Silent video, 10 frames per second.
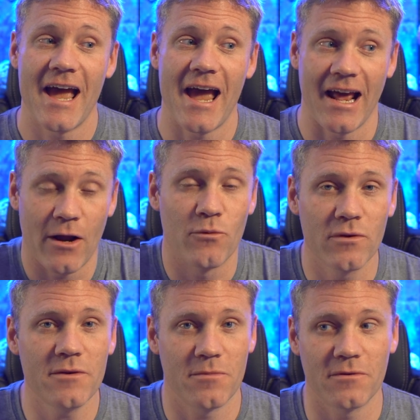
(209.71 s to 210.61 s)
and I
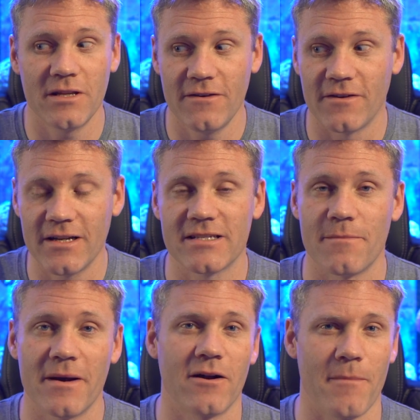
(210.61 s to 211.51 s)
really believe it is a
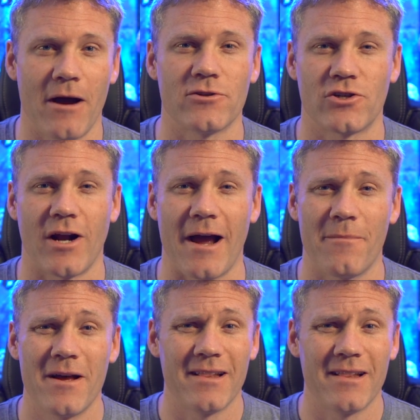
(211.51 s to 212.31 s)
better mousetrap.